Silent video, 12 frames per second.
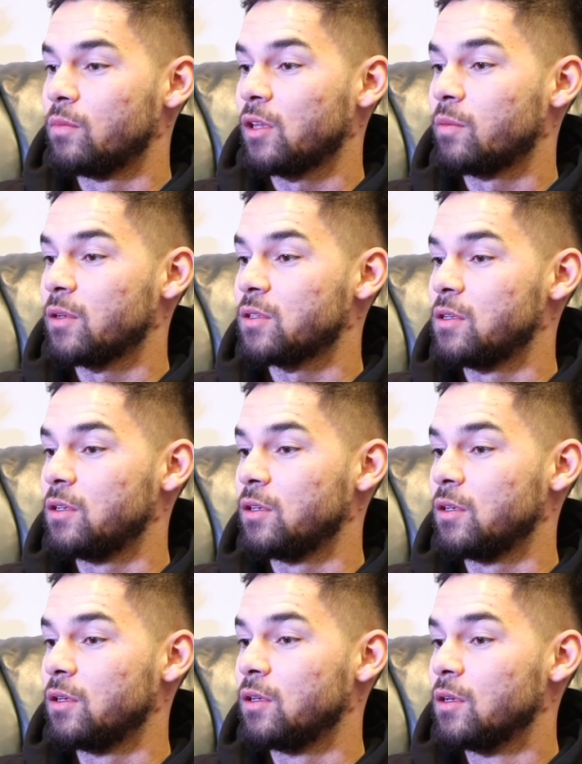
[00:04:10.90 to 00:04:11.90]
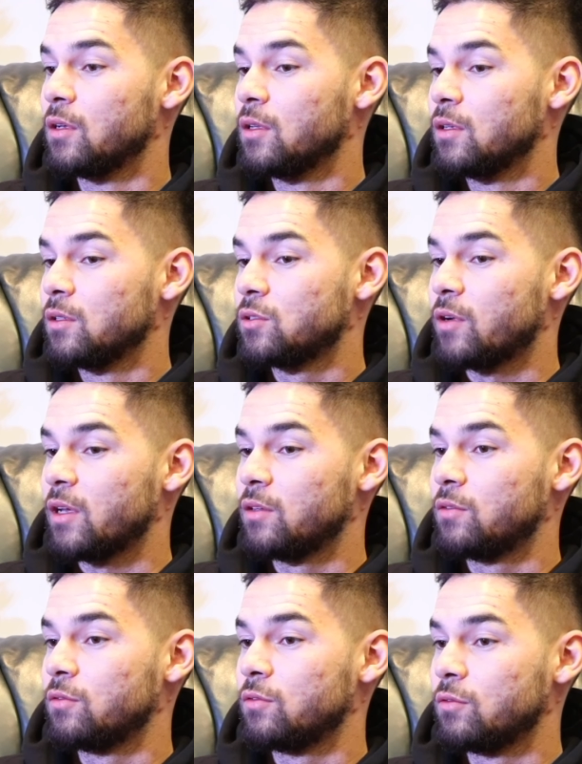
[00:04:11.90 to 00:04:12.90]
Especially
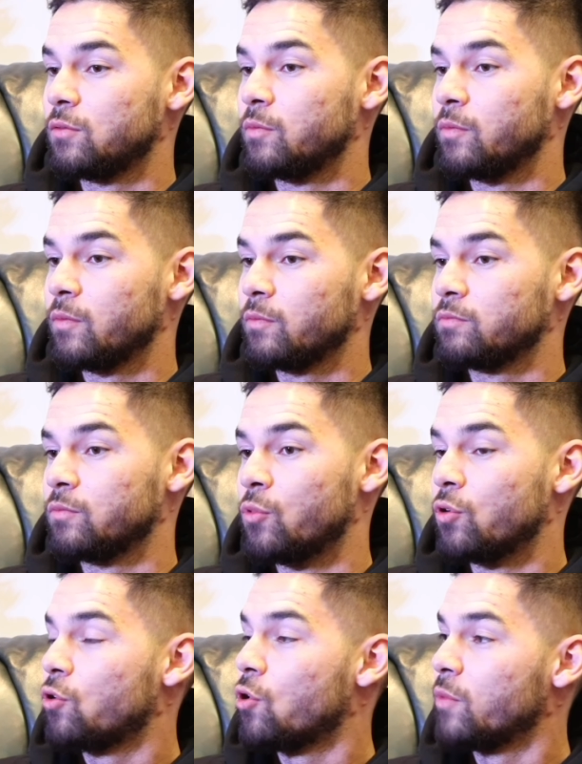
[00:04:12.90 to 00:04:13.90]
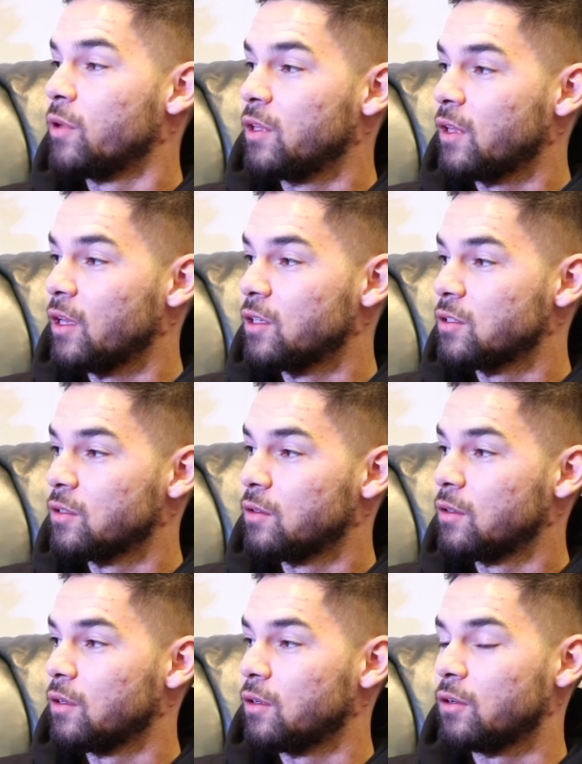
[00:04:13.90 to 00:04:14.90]
trying to more
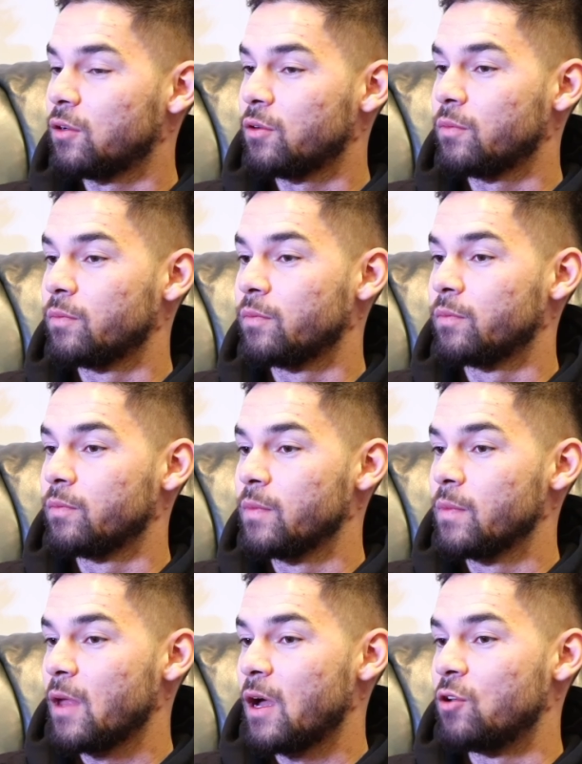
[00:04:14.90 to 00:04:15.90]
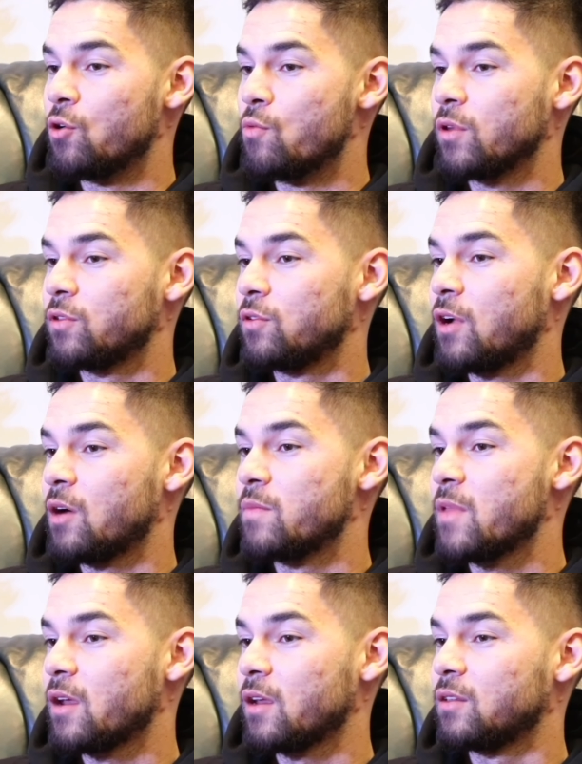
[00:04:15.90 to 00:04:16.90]
communication. I don't want to
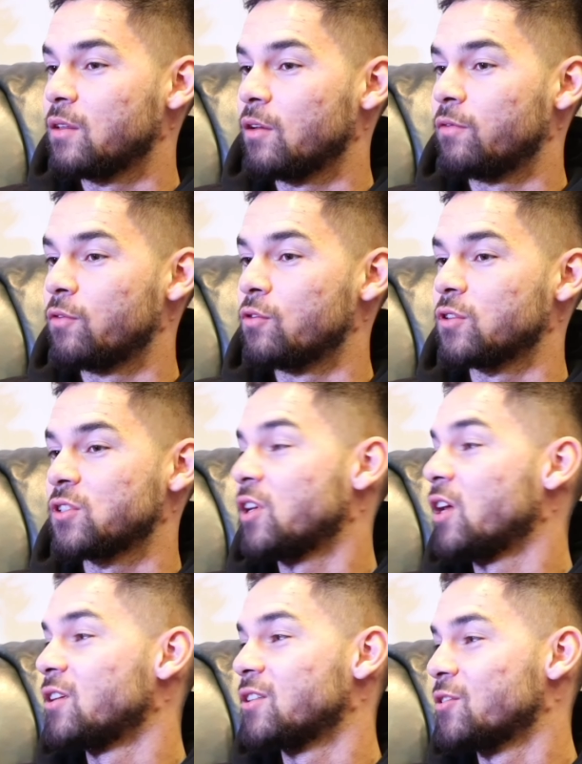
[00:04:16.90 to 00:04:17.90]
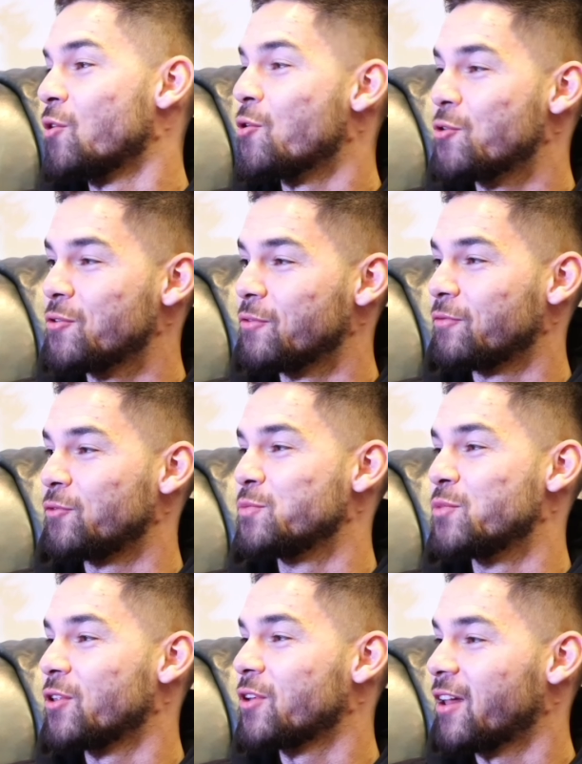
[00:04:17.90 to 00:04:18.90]
come there and of course change the whole
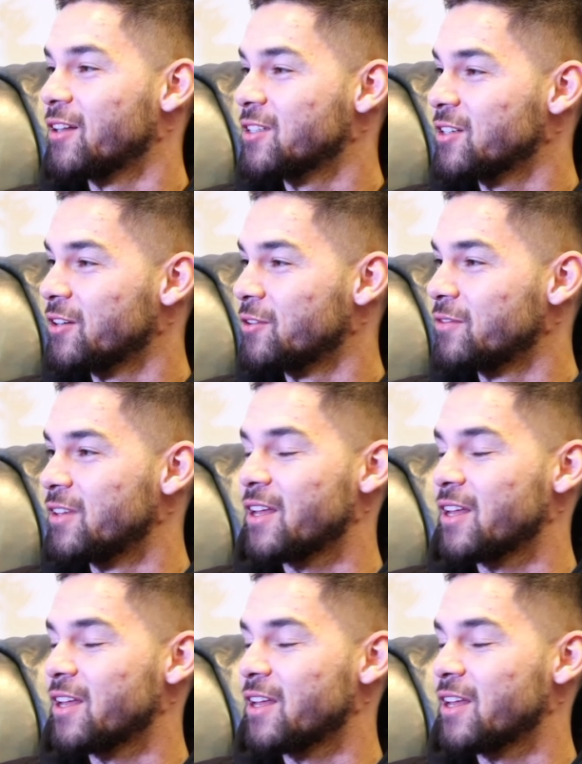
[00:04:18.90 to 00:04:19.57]
football culture of